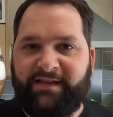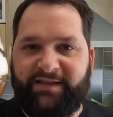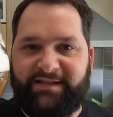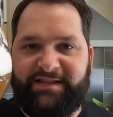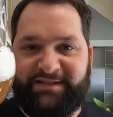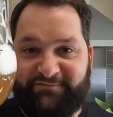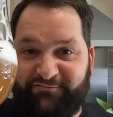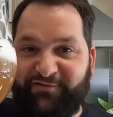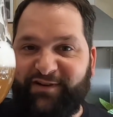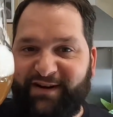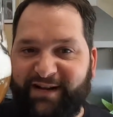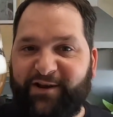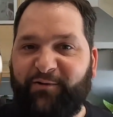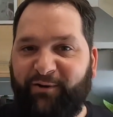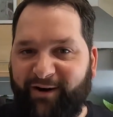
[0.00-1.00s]
This is
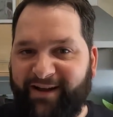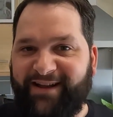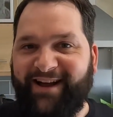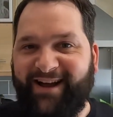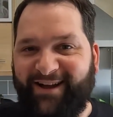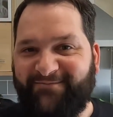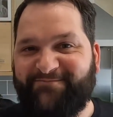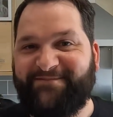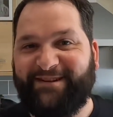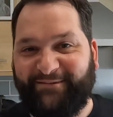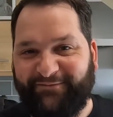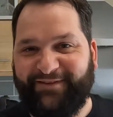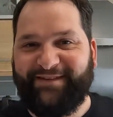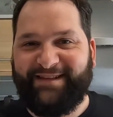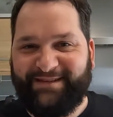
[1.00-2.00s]
really quite
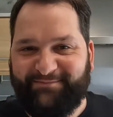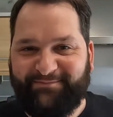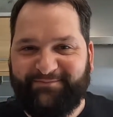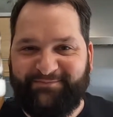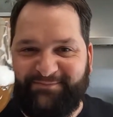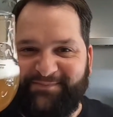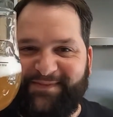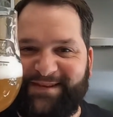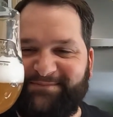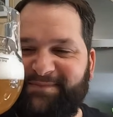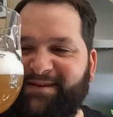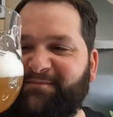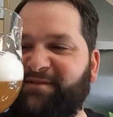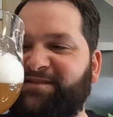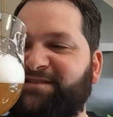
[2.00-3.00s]
something, this
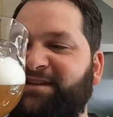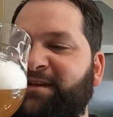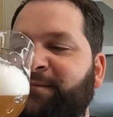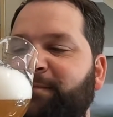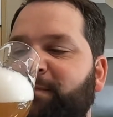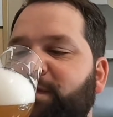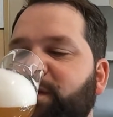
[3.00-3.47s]
Beer Monster.